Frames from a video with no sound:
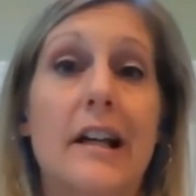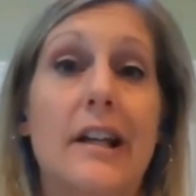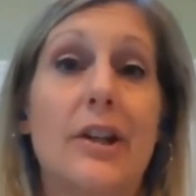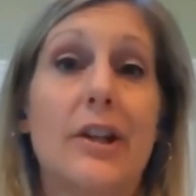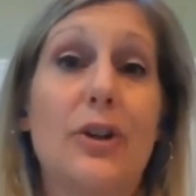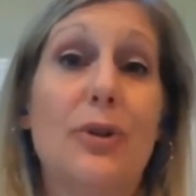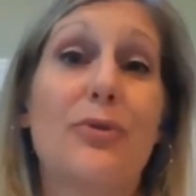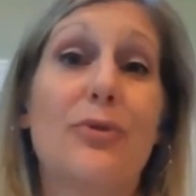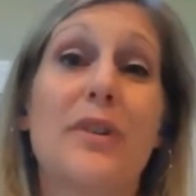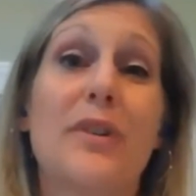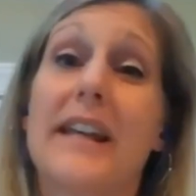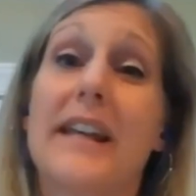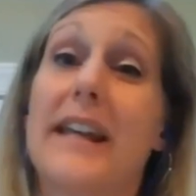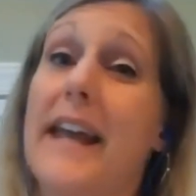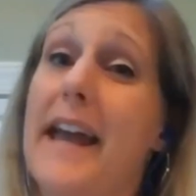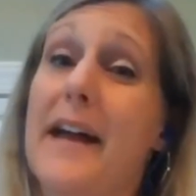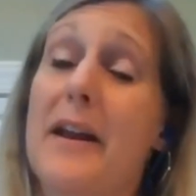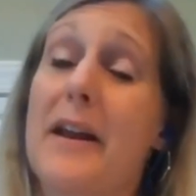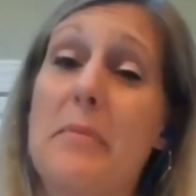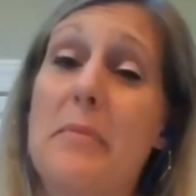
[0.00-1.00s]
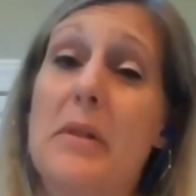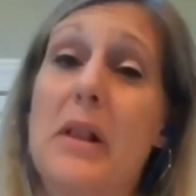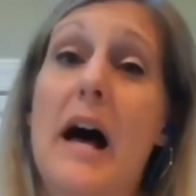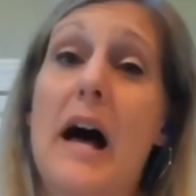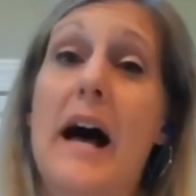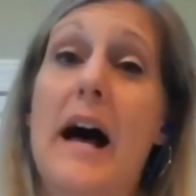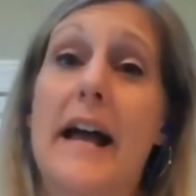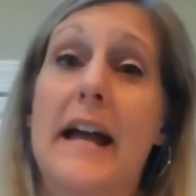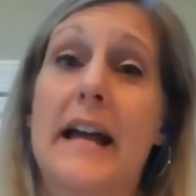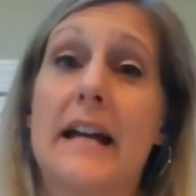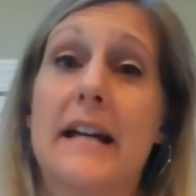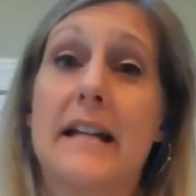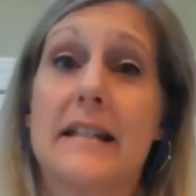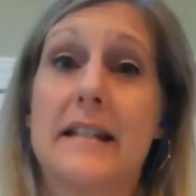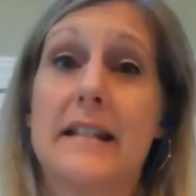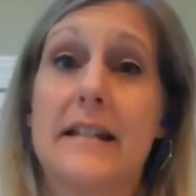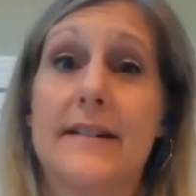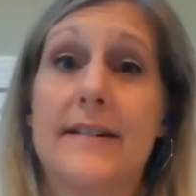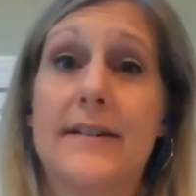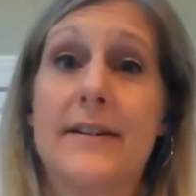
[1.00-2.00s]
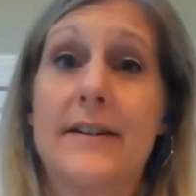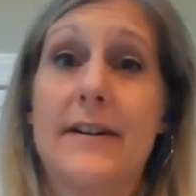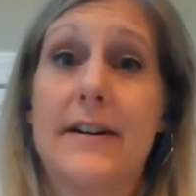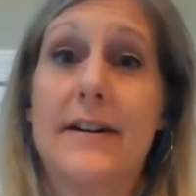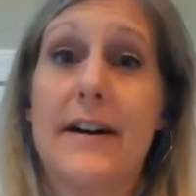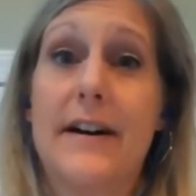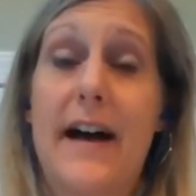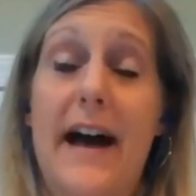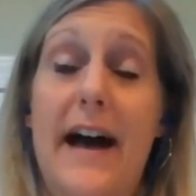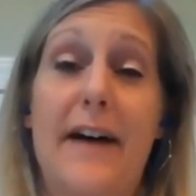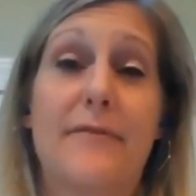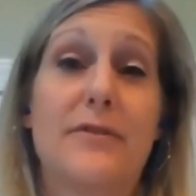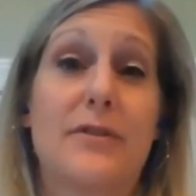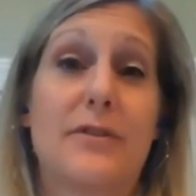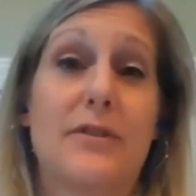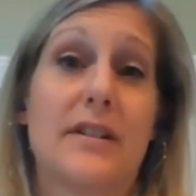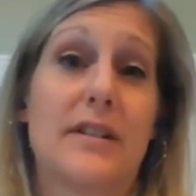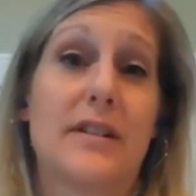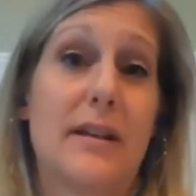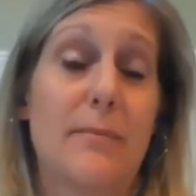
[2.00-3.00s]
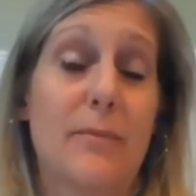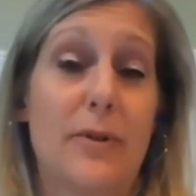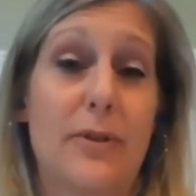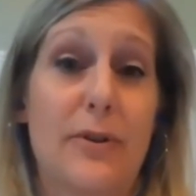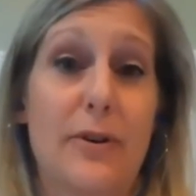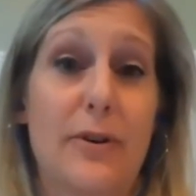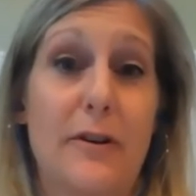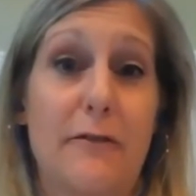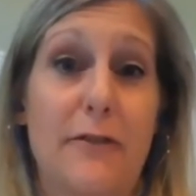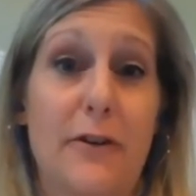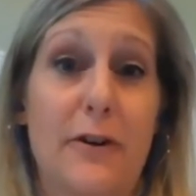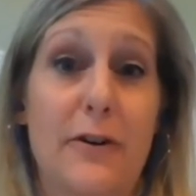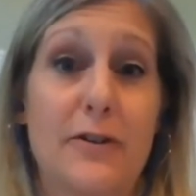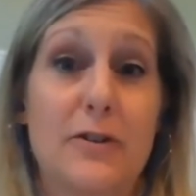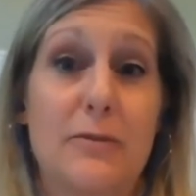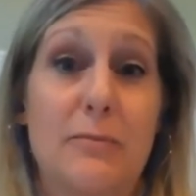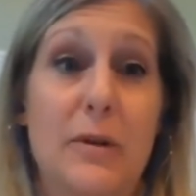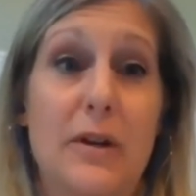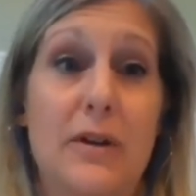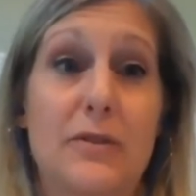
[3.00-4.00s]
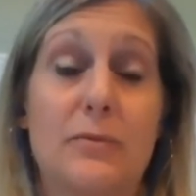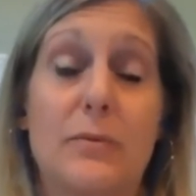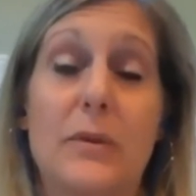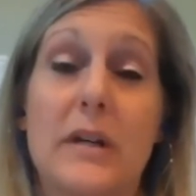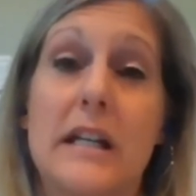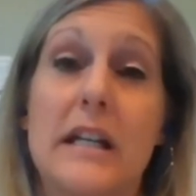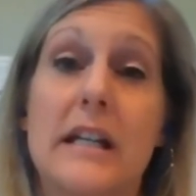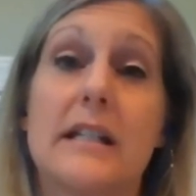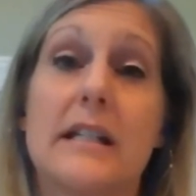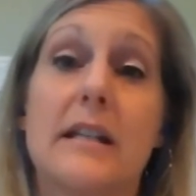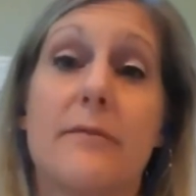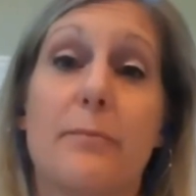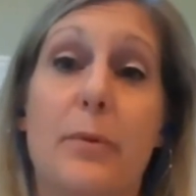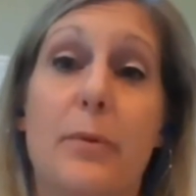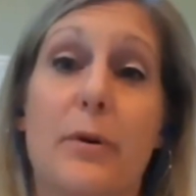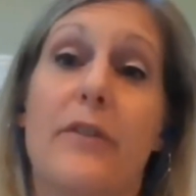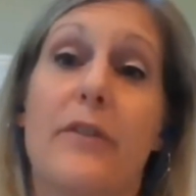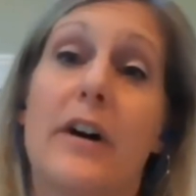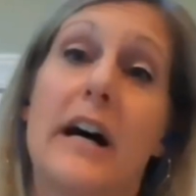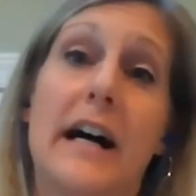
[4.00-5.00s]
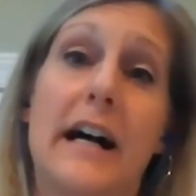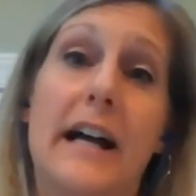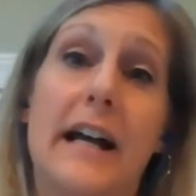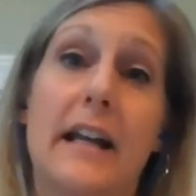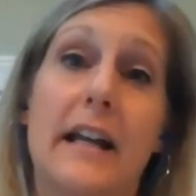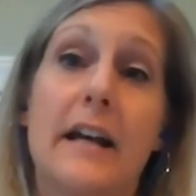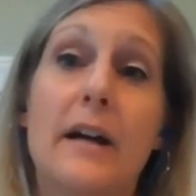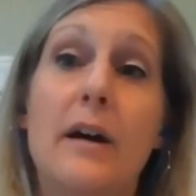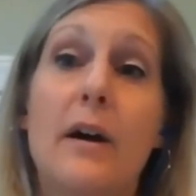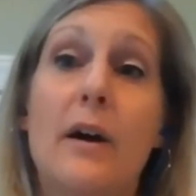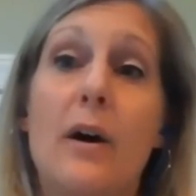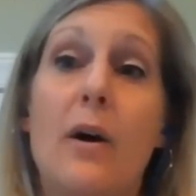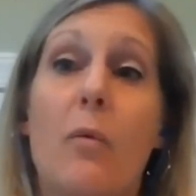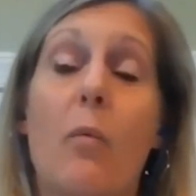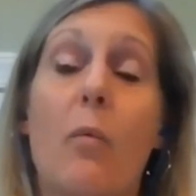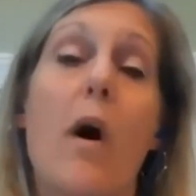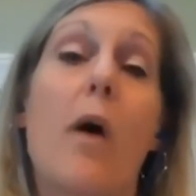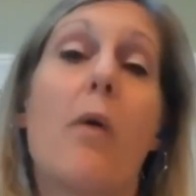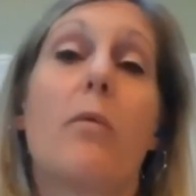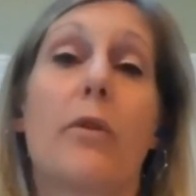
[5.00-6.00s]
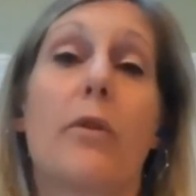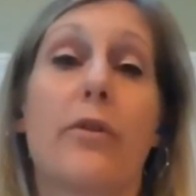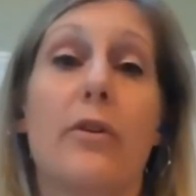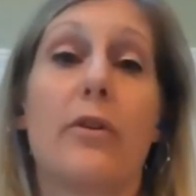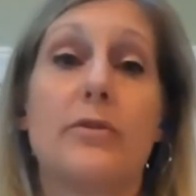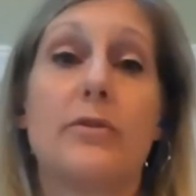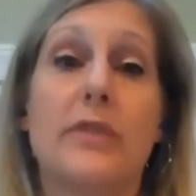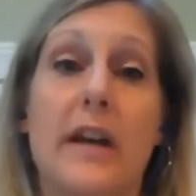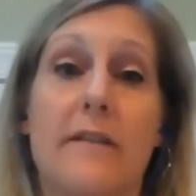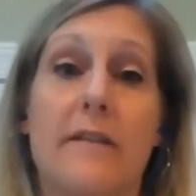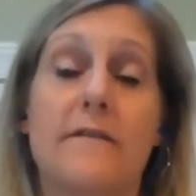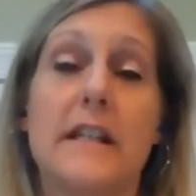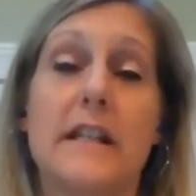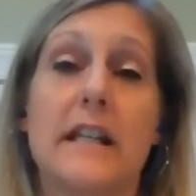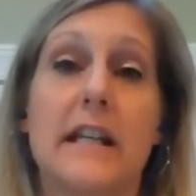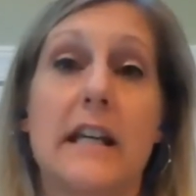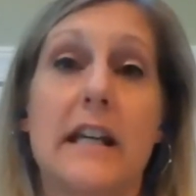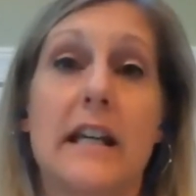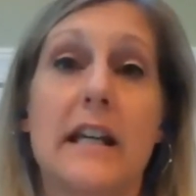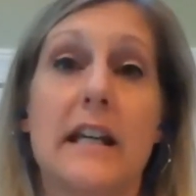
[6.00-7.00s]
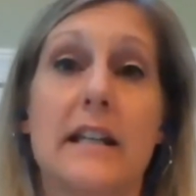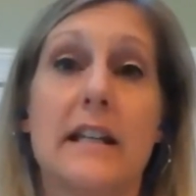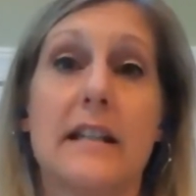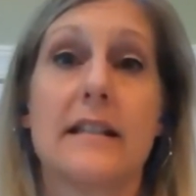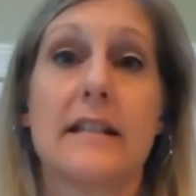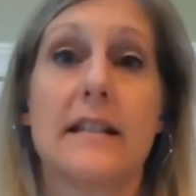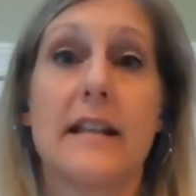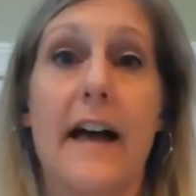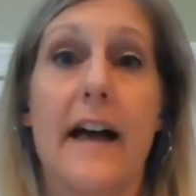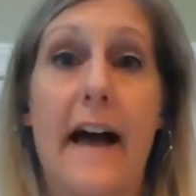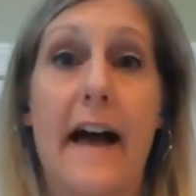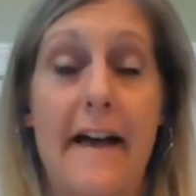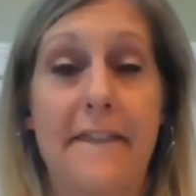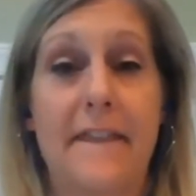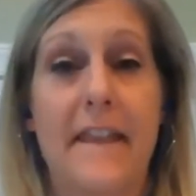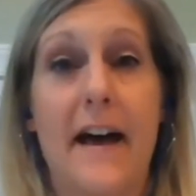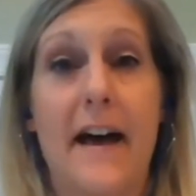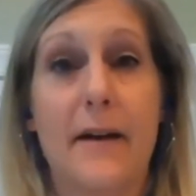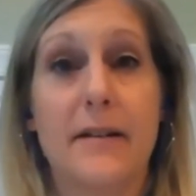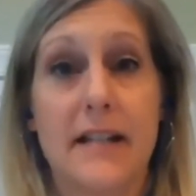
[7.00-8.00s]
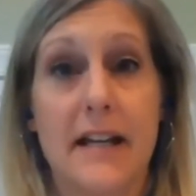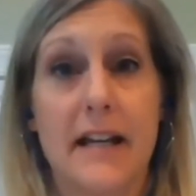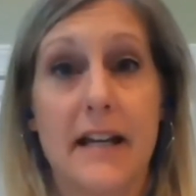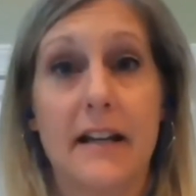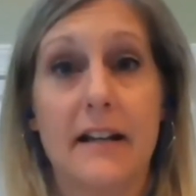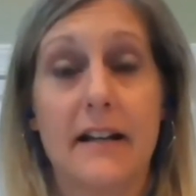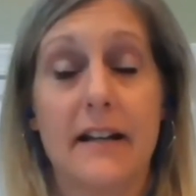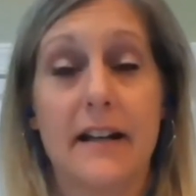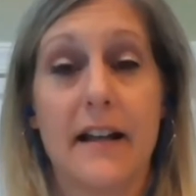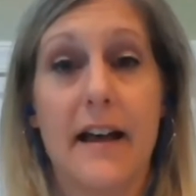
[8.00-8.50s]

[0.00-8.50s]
you really can't apply until after December 31st, because we need to provide what were those FTEs at that date.